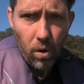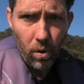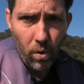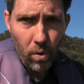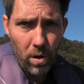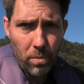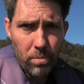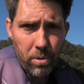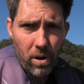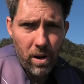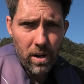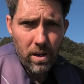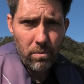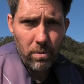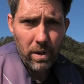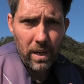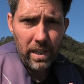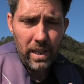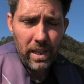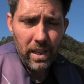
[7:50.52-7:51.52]
All a bridle
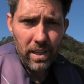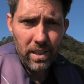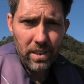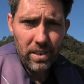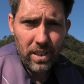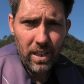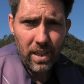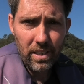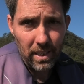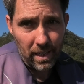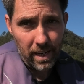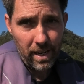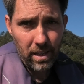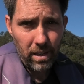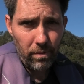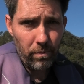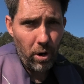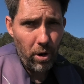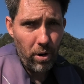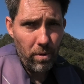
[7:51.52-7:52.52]
really is a
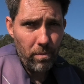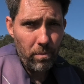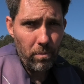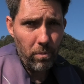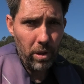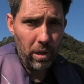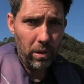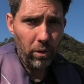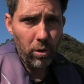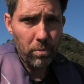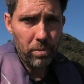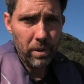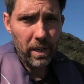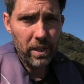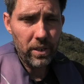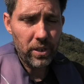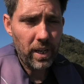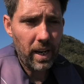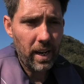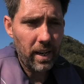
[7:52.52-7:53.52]
length of rope with a loop at
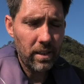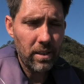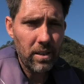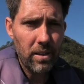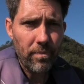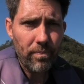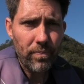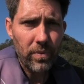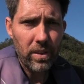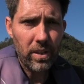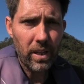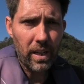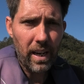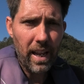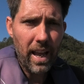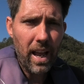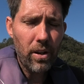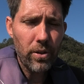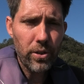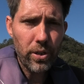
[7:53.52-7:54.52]
each end that
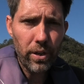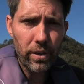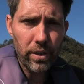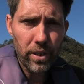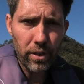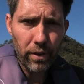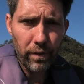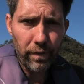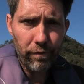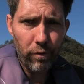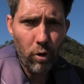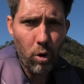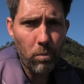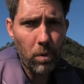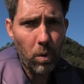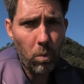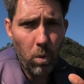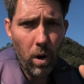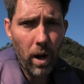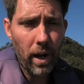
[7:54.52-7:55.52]
allows you to sort of
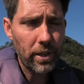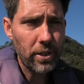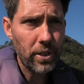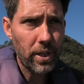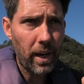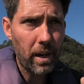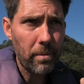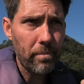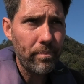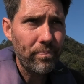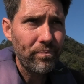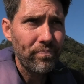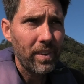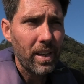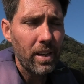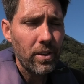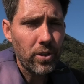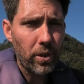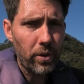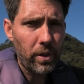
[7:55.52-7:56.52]
form a Y shape.
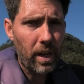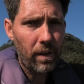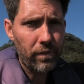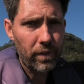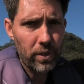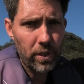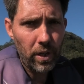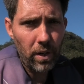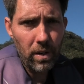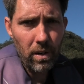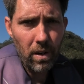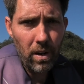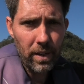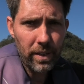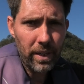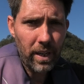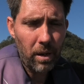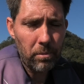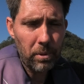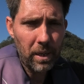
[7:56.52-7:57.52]
So you have your tow
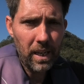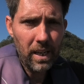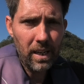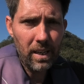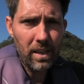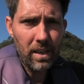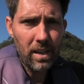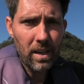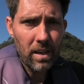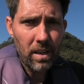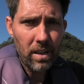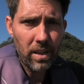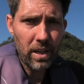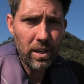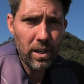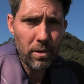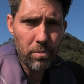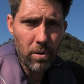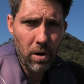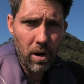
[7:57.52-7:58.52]
line coming in,
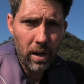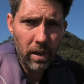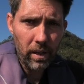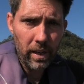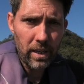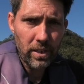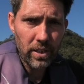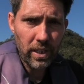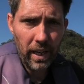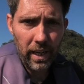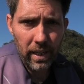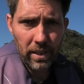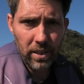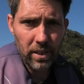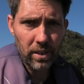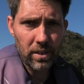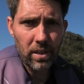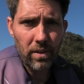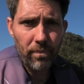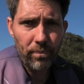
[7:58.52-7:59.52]
then your bridle then takes
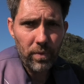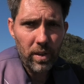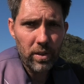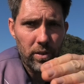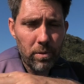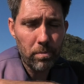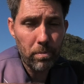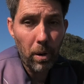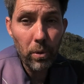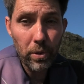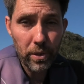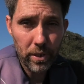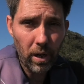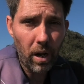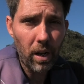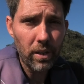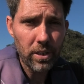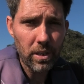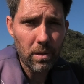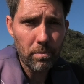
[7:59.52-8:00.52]
it to both
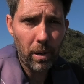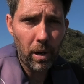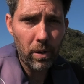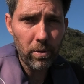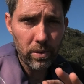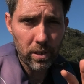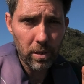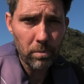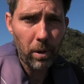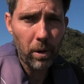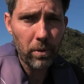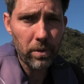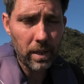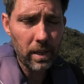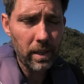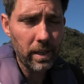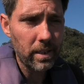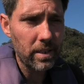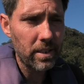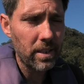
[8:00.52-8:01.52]
sides of the boat, to both
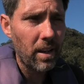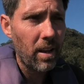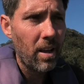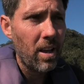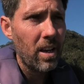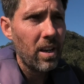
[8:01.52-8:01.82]
cleats.